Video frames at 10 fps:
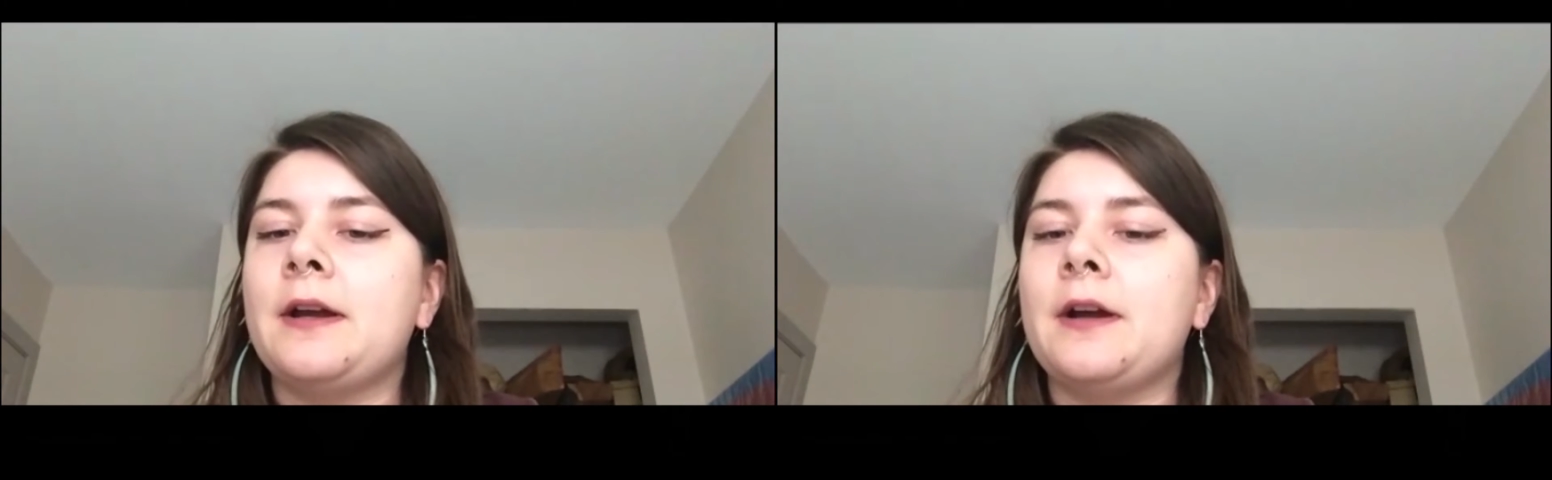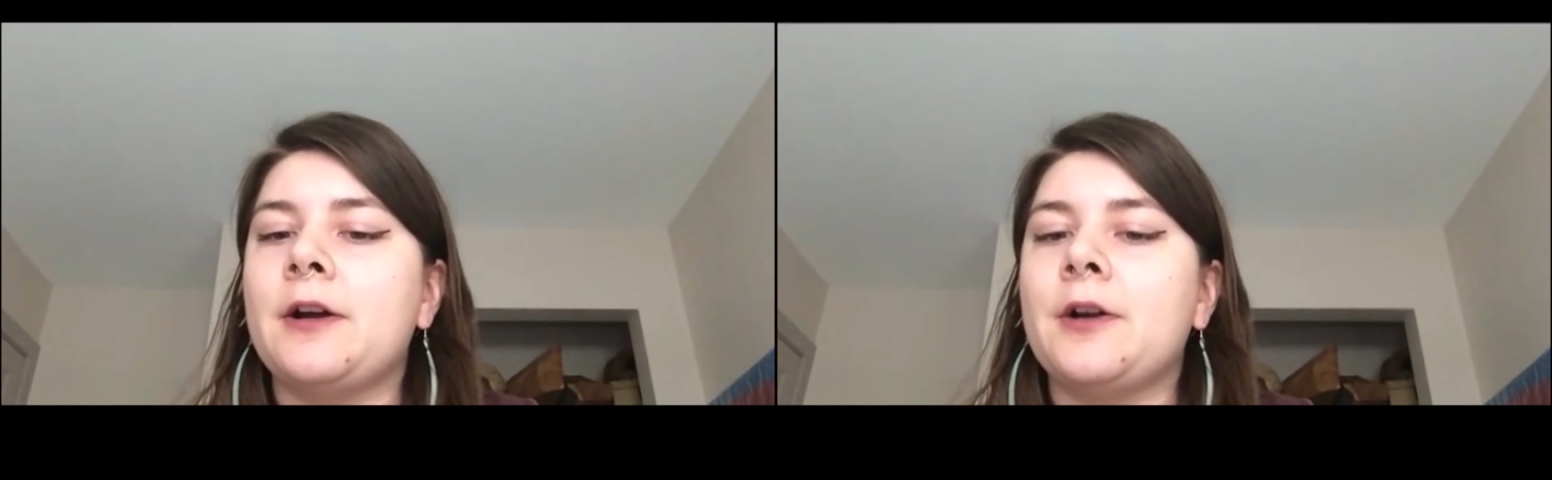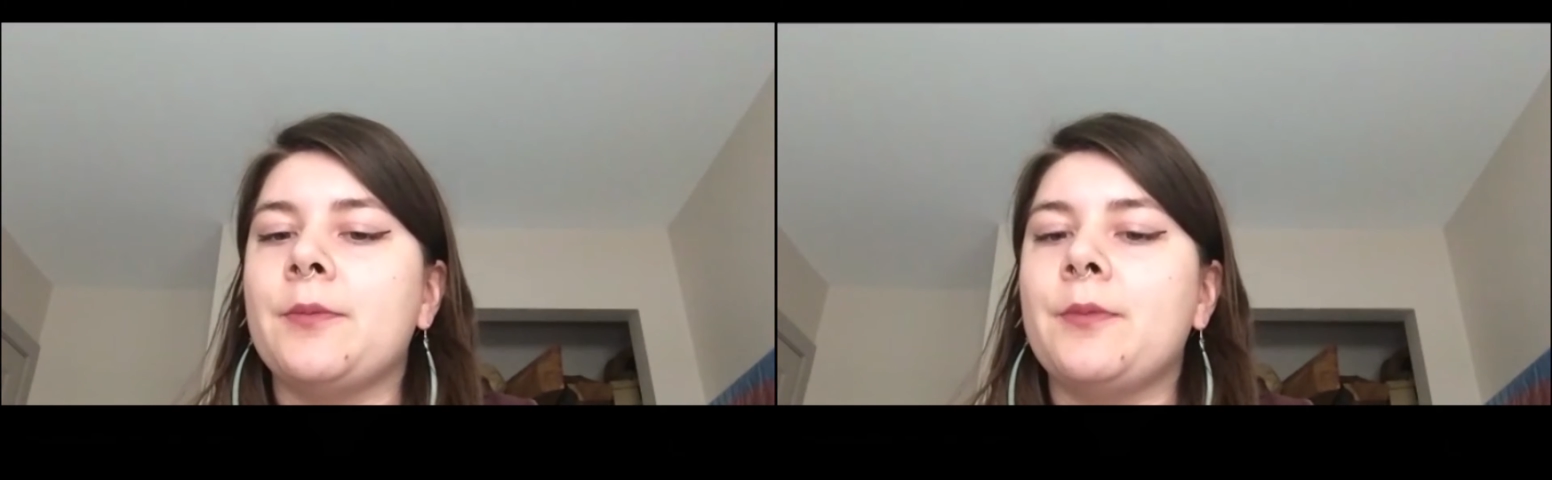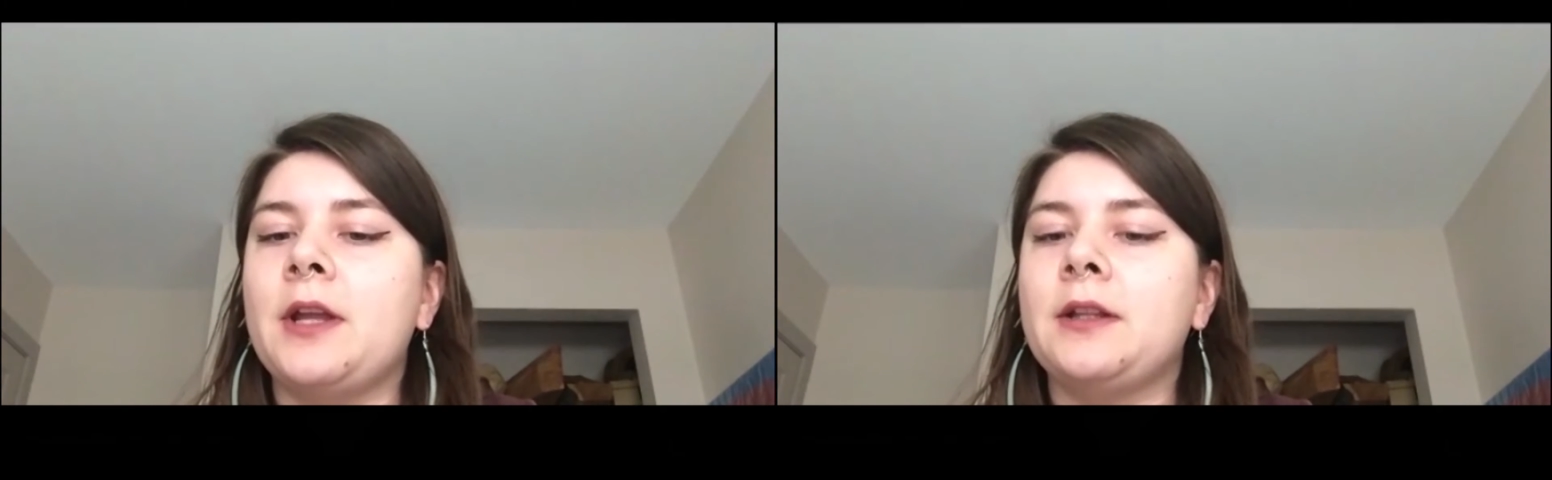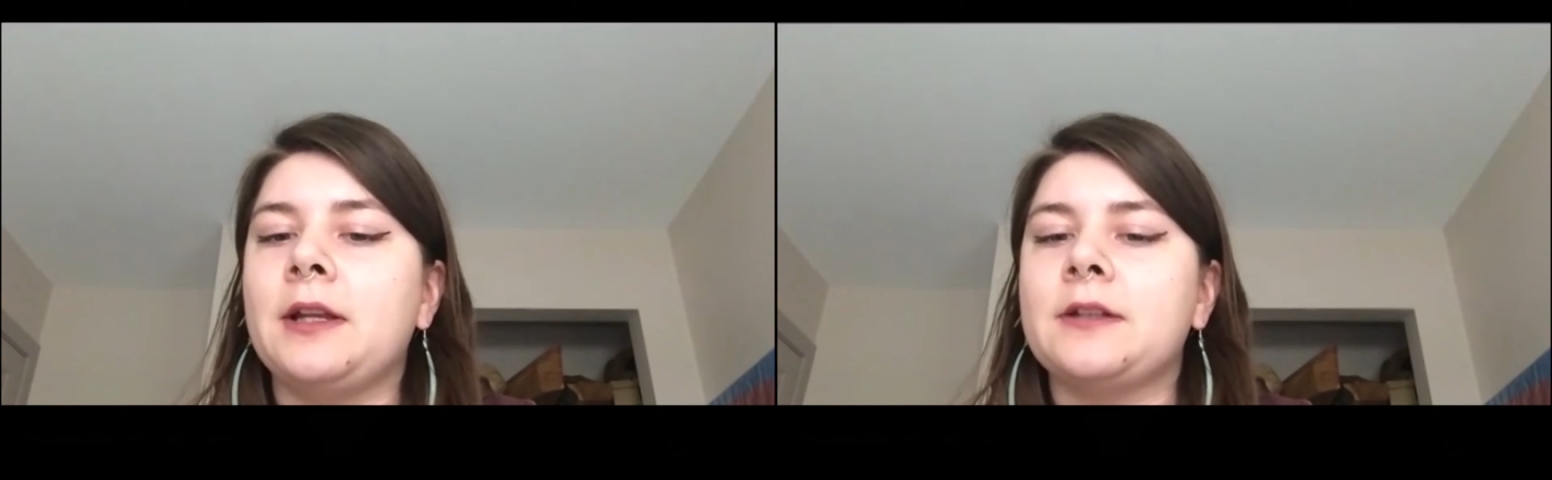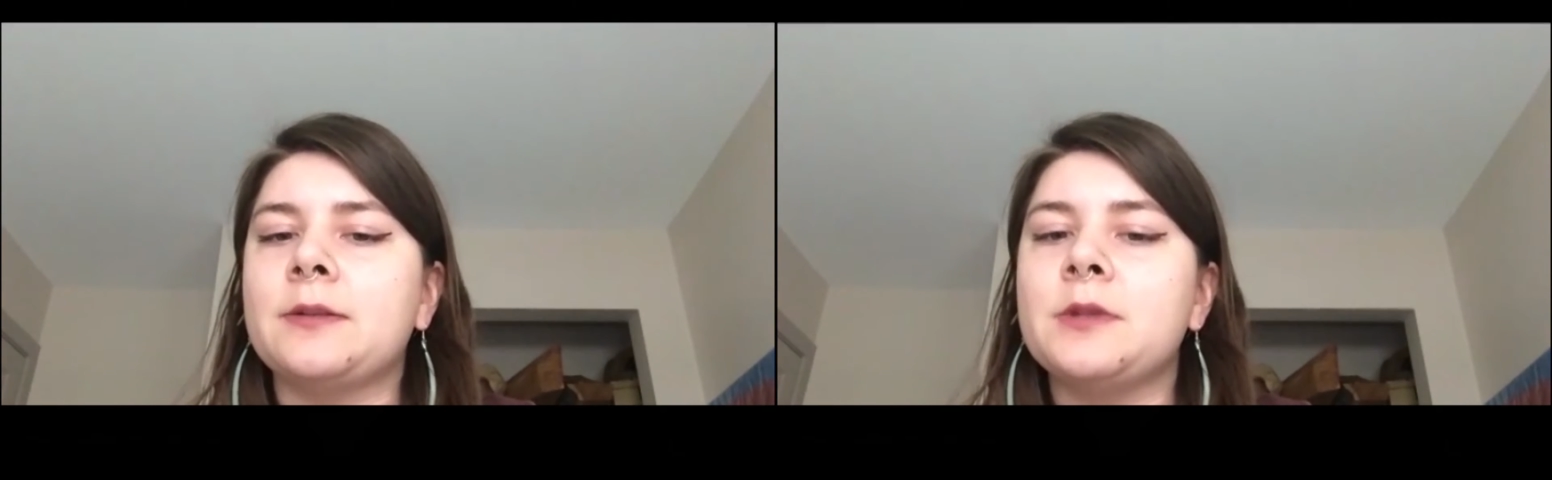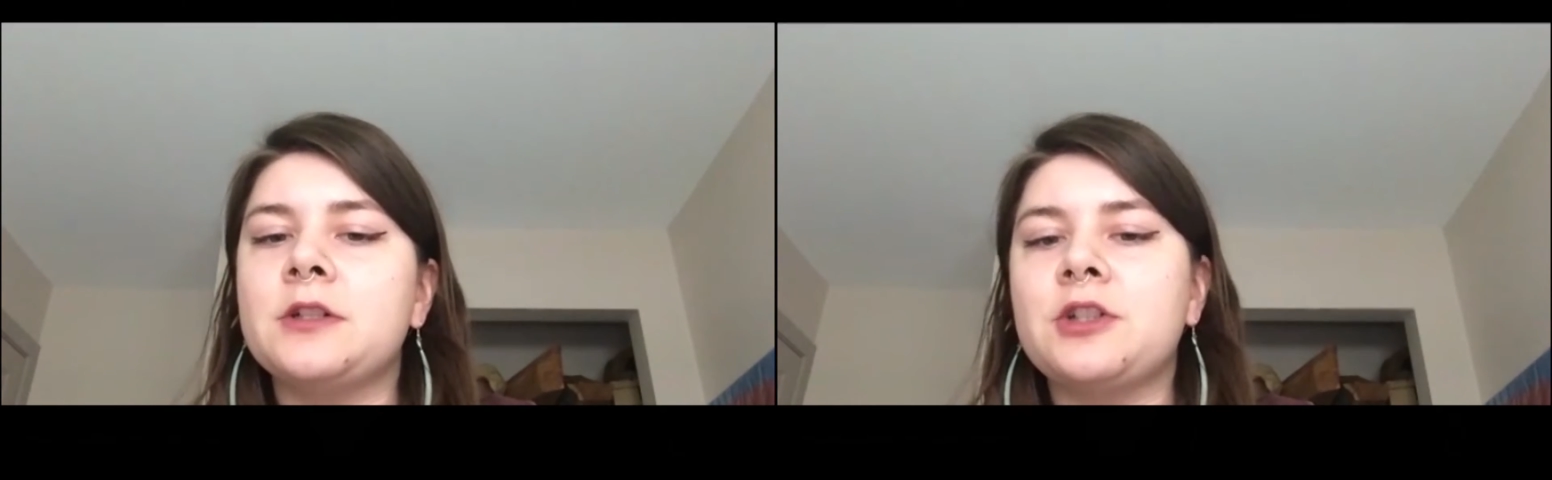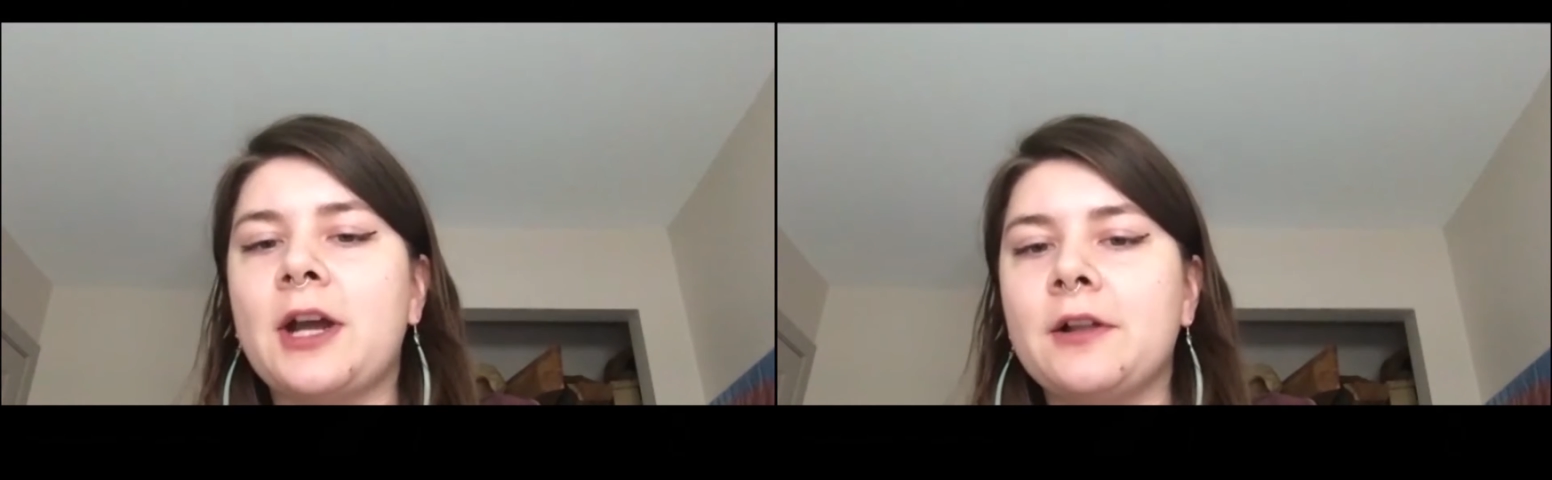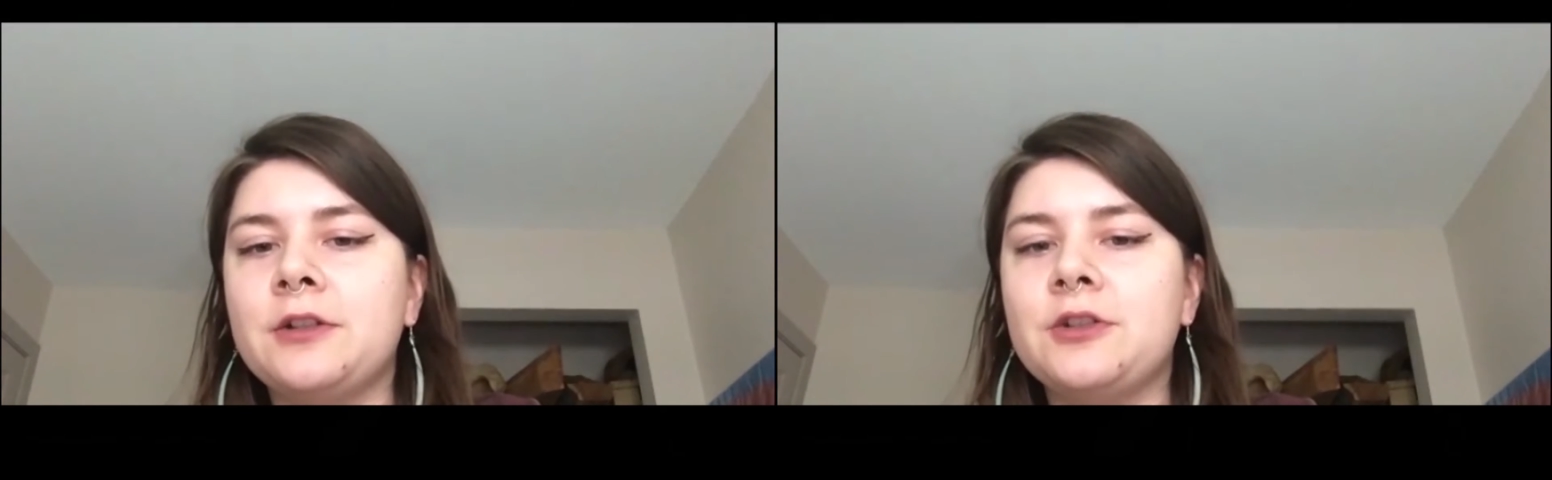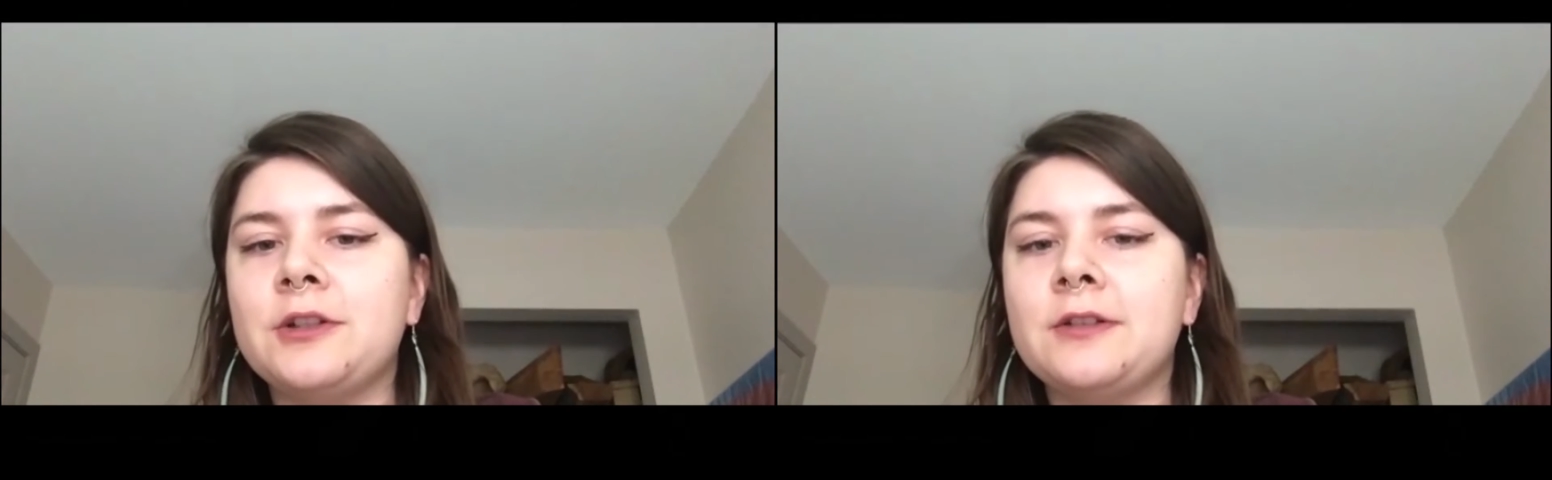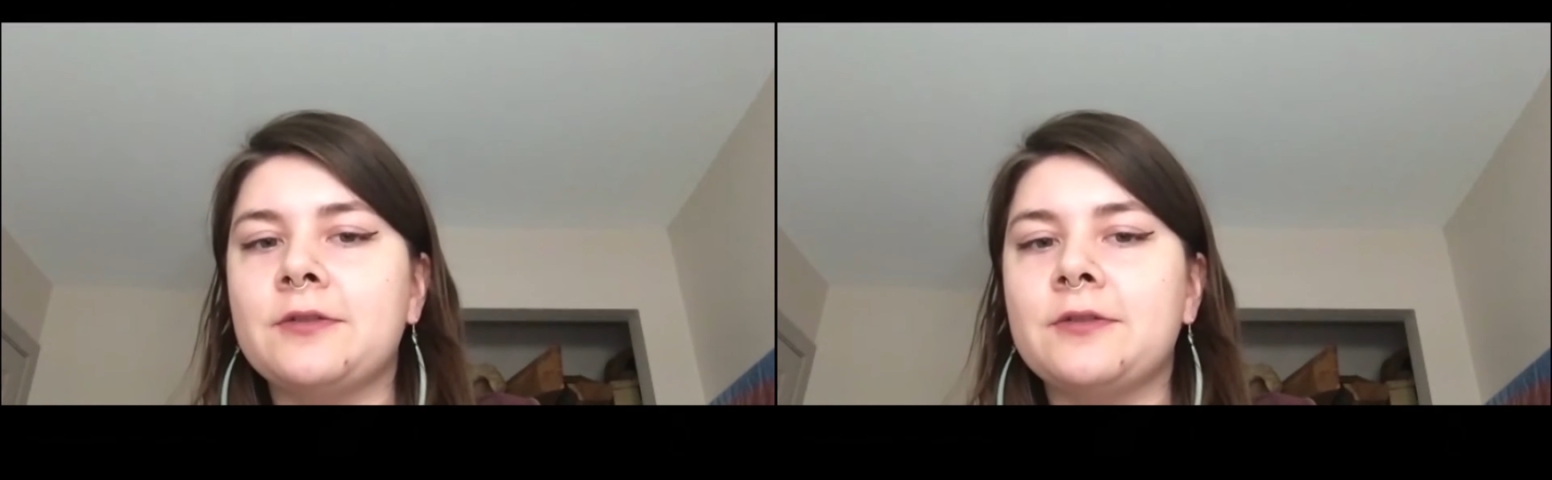And like some of the challenges